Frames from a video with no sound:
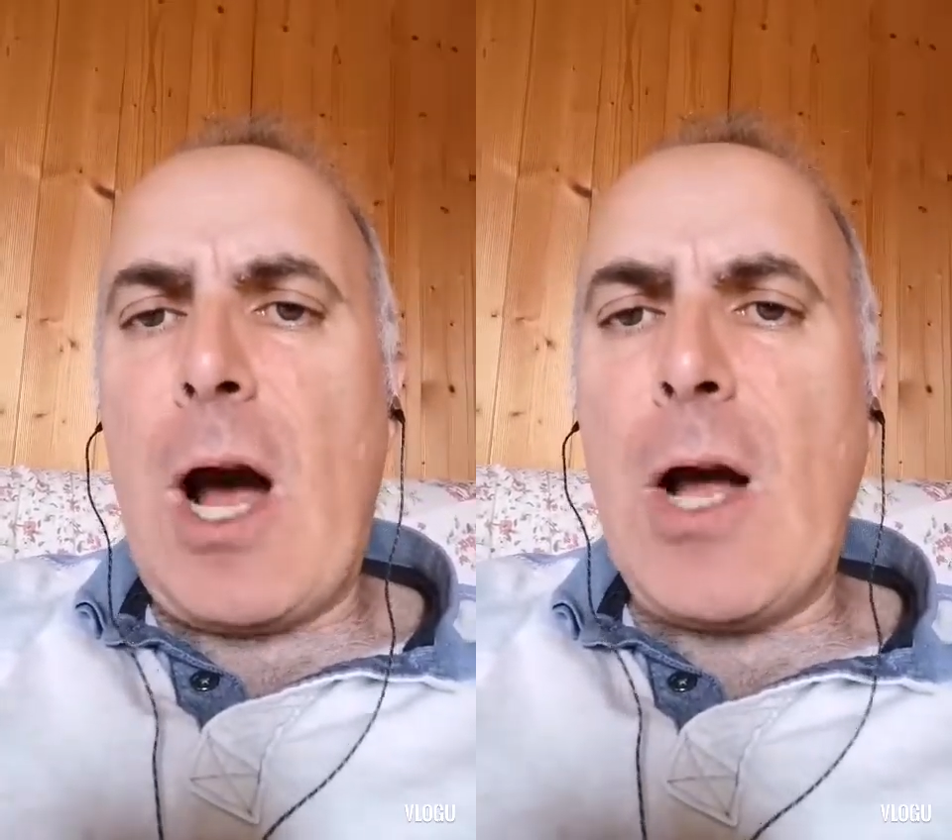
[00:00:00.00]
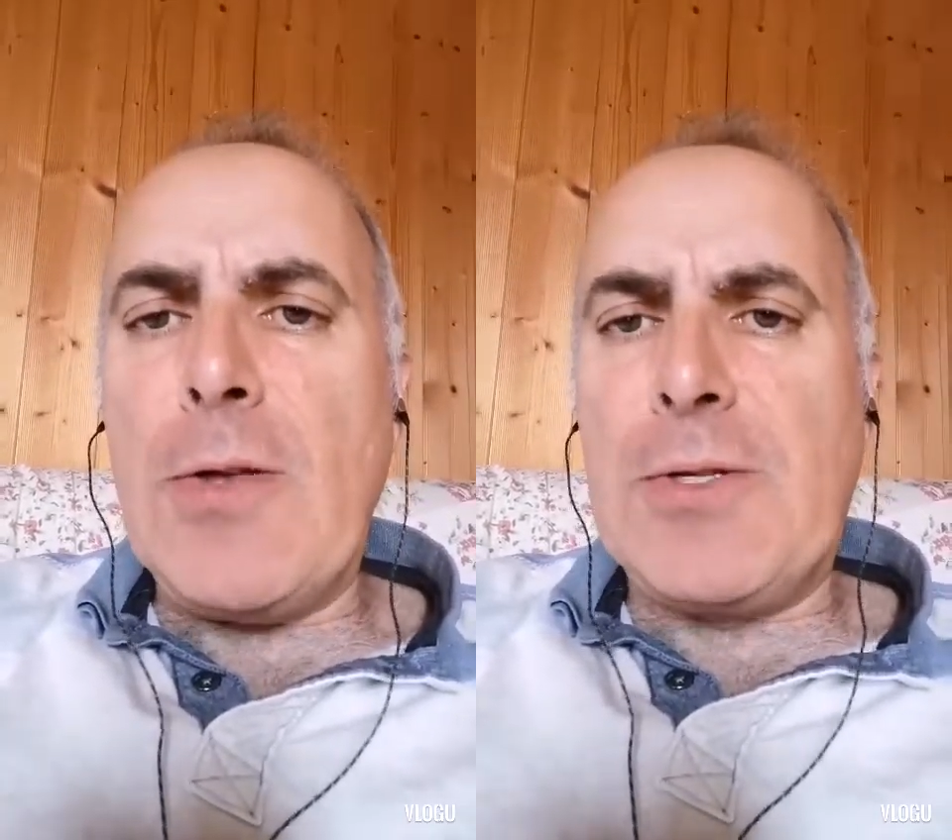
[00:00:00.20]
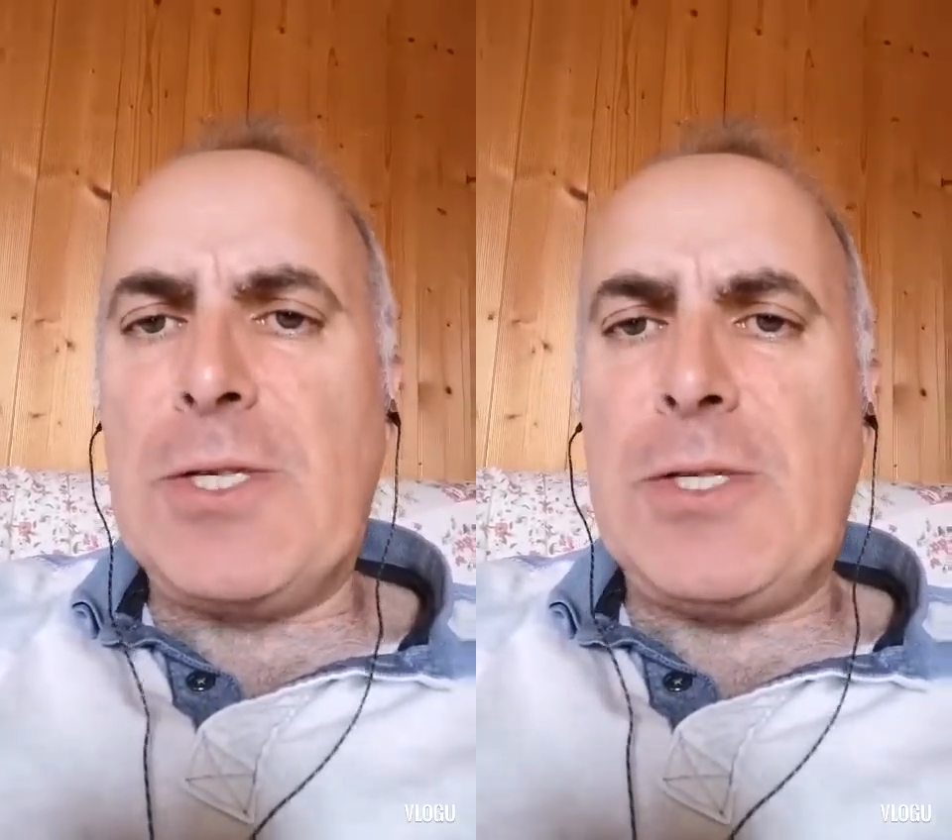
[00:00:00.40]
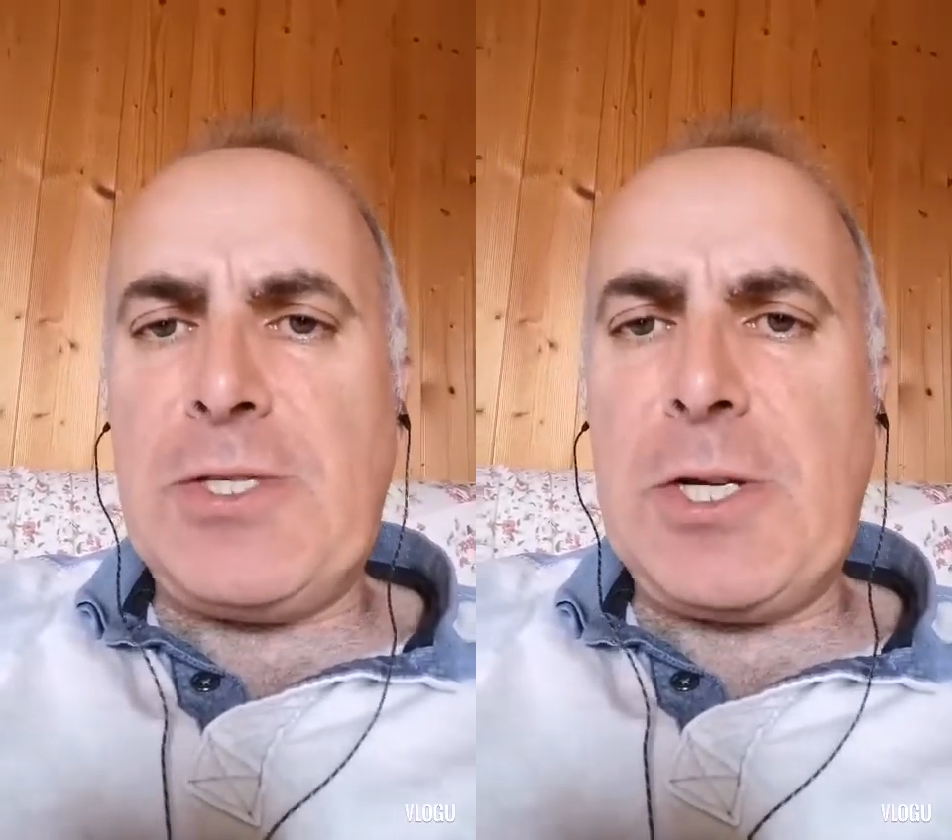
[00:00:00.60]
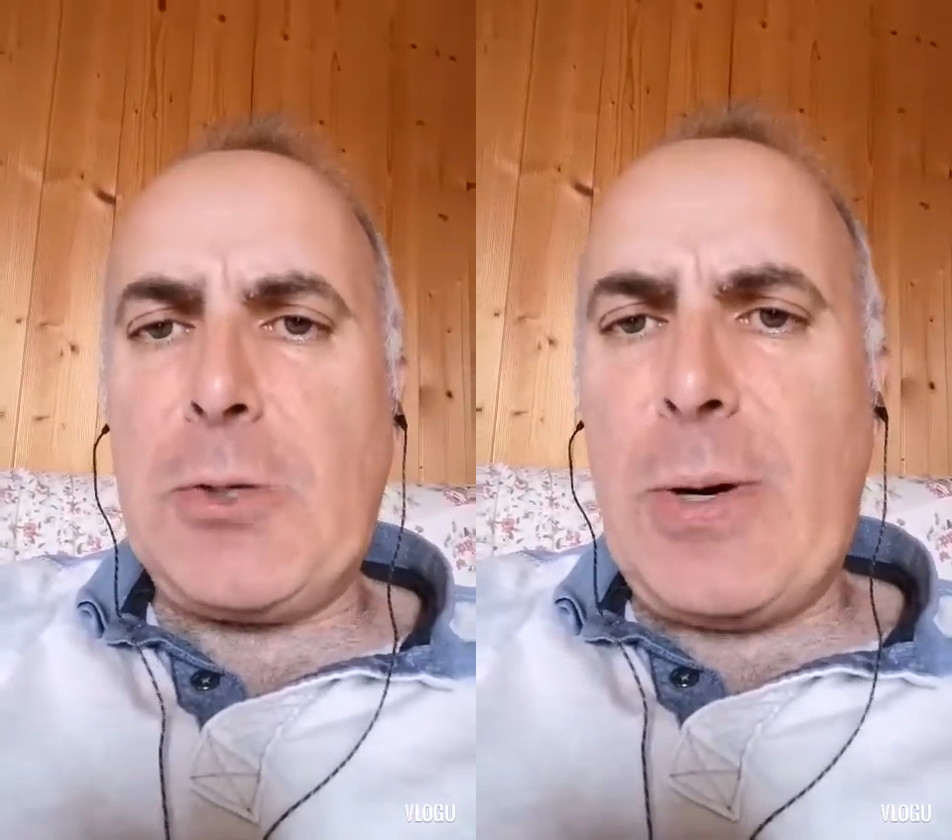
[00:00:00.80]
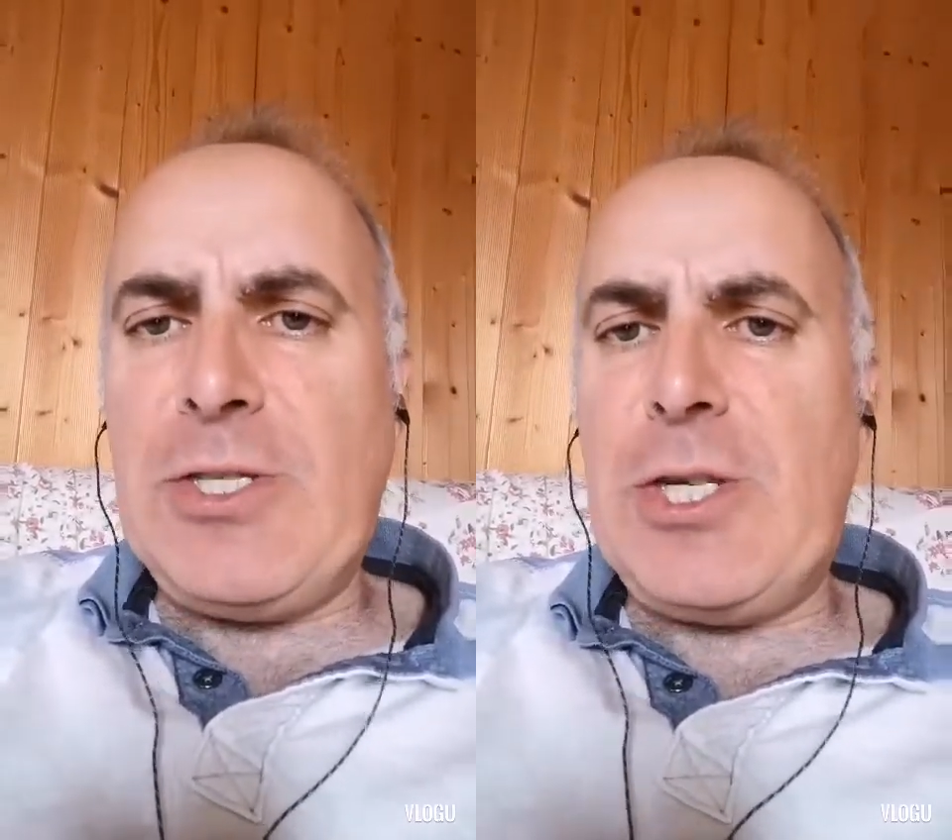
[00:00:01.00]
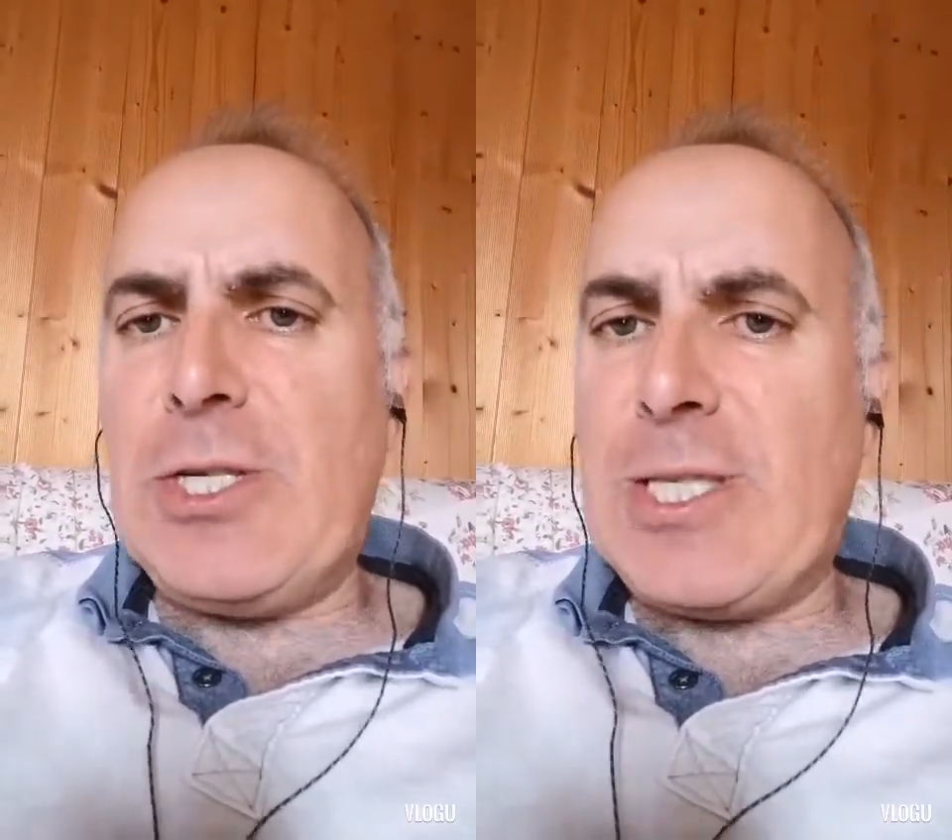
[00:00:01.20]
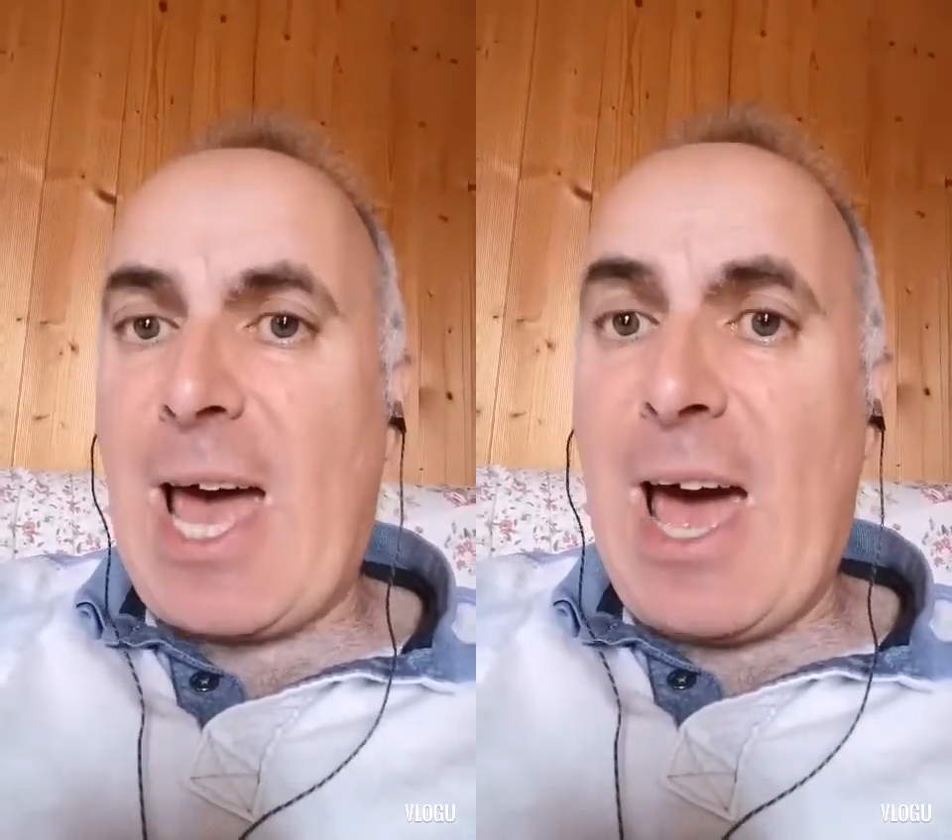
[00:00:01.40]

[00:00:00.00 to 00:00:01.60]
answers to questions that